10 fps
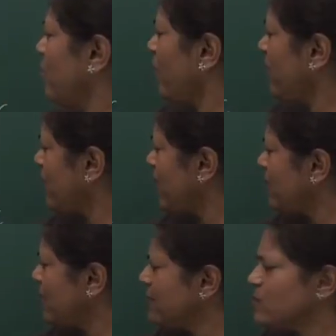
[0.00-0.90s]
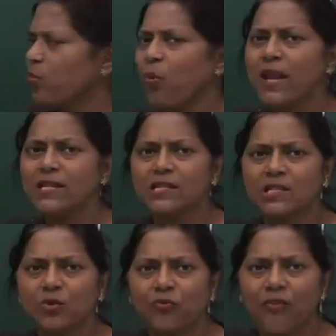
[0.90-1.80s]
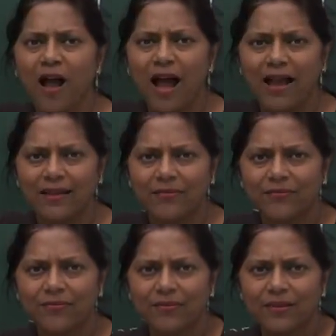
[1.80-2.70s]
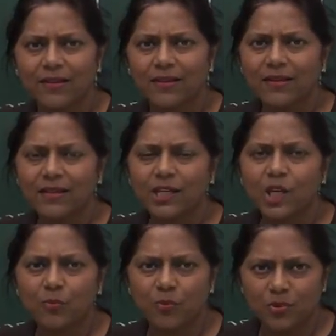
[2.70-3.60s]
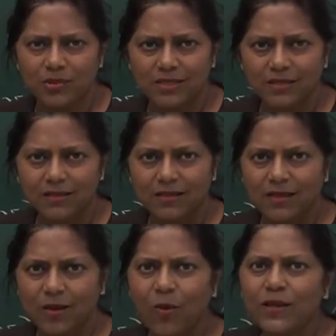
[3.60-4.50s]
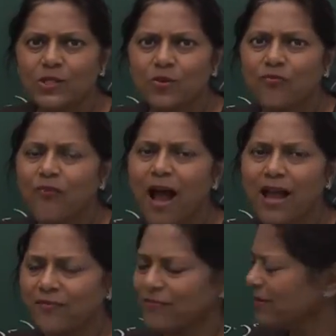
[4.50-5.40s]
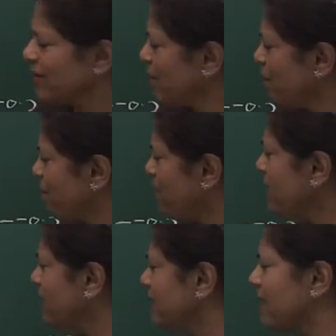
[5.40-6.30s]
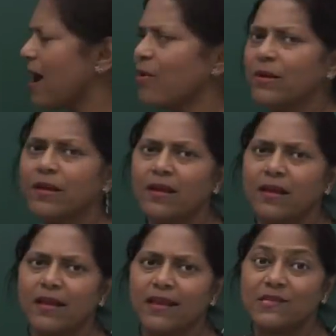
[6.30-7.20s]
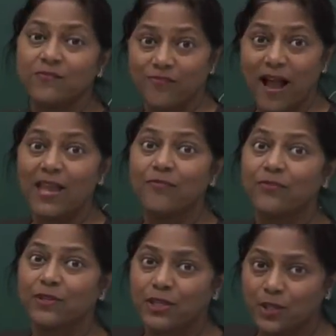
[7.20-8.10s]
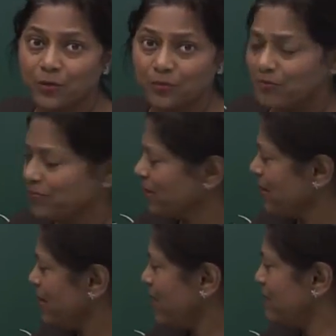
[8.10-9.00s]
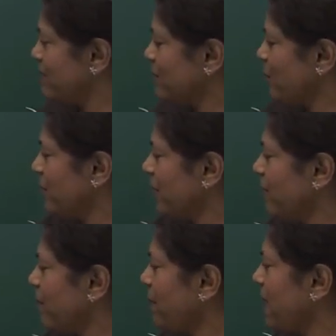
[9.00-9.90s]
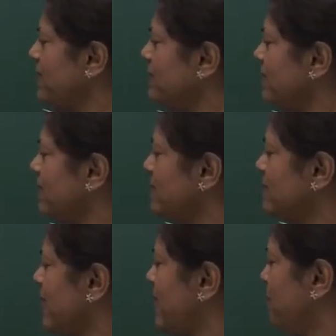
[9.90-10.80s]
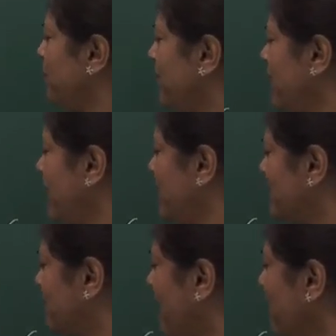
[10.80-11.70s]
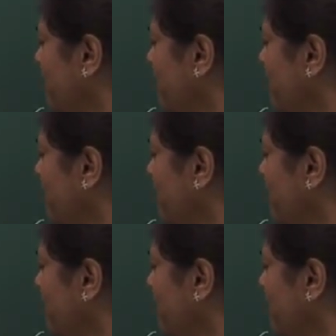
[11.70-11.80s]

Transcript: what is 125? Cube root. 125, if you break it down, is 5 cubed. And so we can replace this and put it as 5